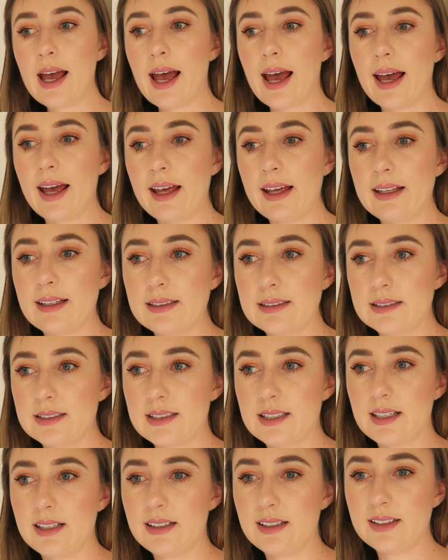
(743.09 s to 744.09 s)

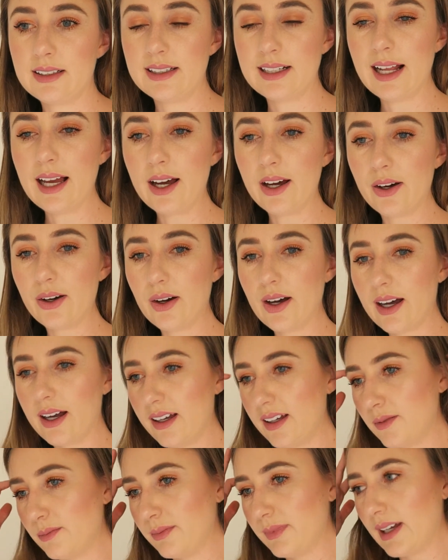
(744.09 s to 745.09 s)
and now
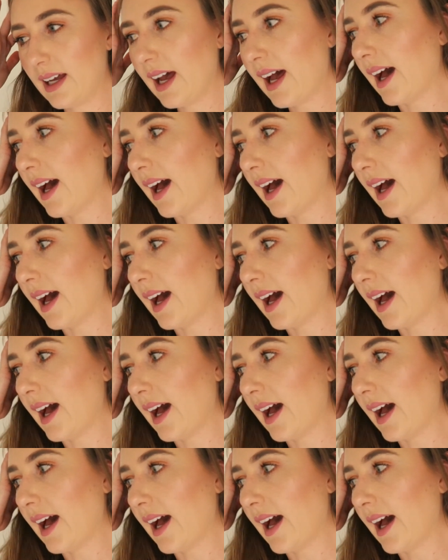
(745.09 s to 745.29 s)
I'm